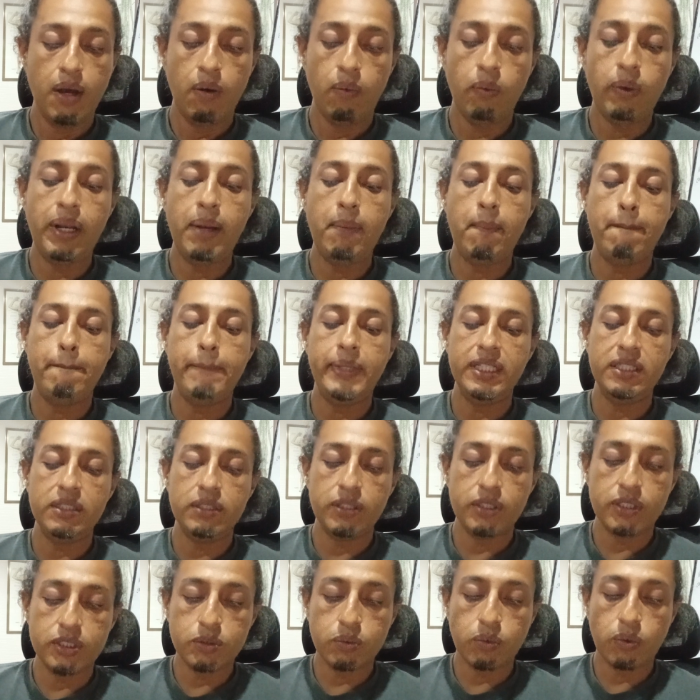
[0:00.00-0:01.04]
when
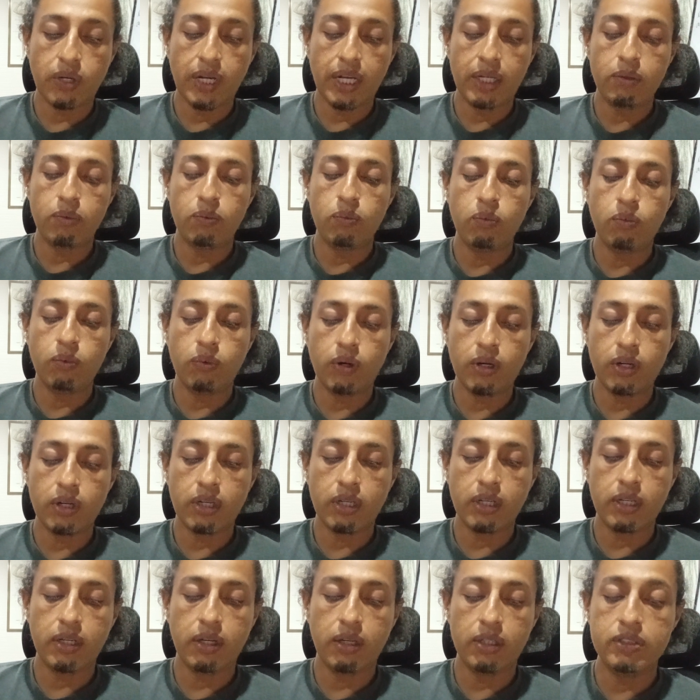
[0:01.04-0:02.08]
builders were at
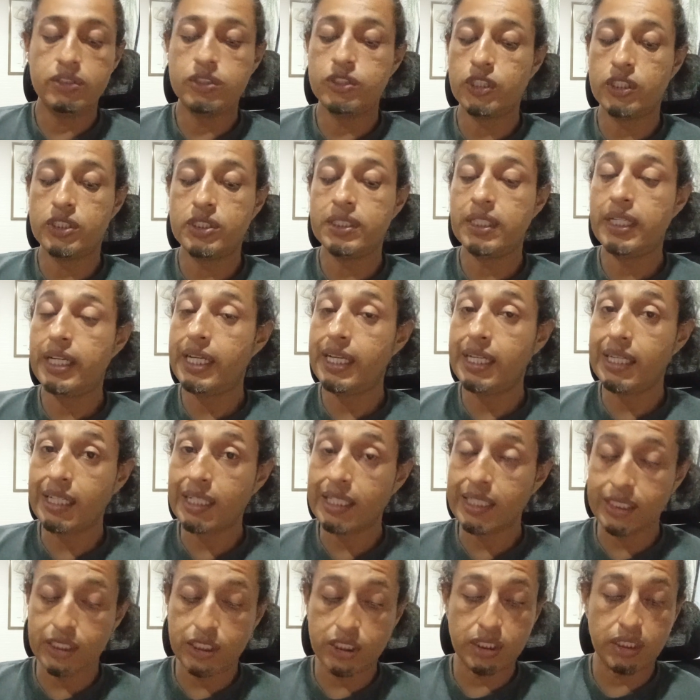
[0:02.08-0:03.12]
work on such
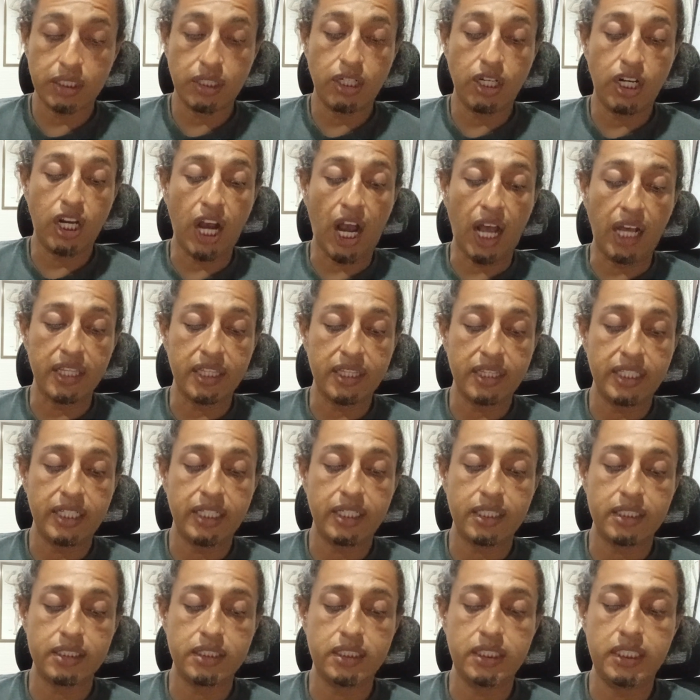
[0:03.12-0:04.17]
English
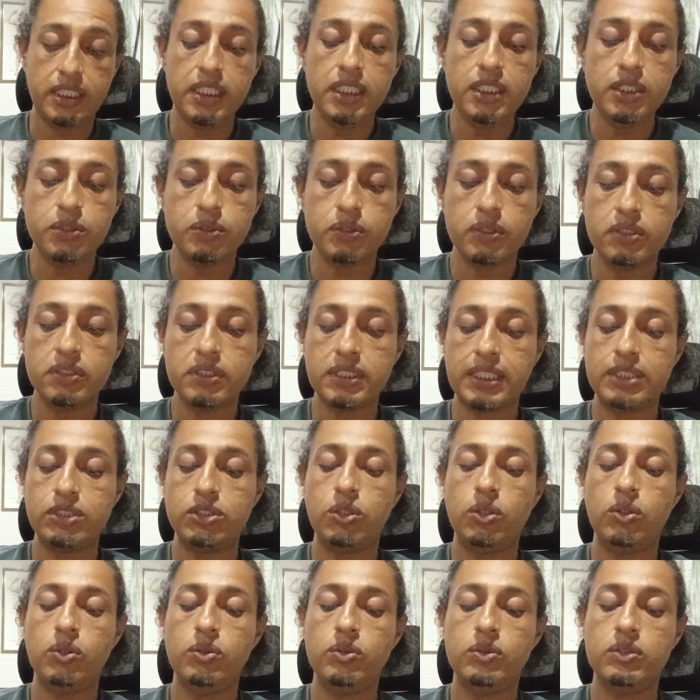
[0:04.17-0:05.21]
Gothic cathedrals as
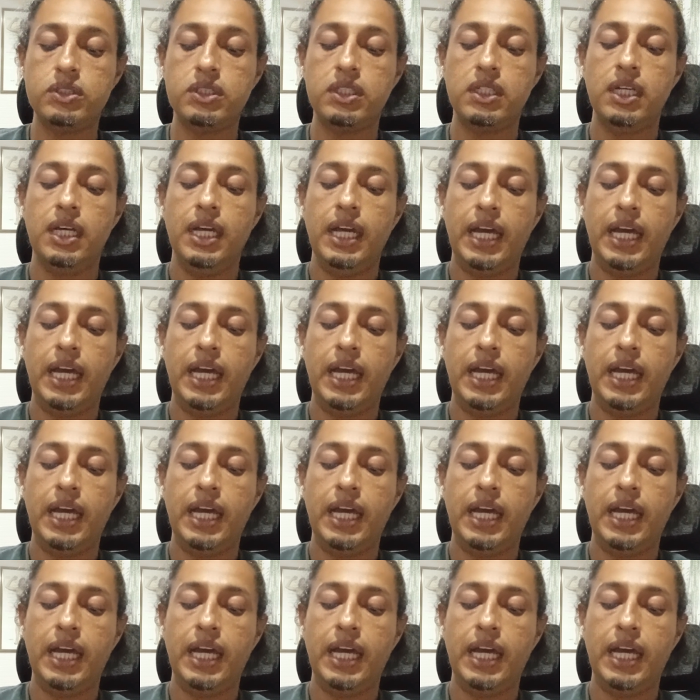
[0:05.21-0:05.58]
those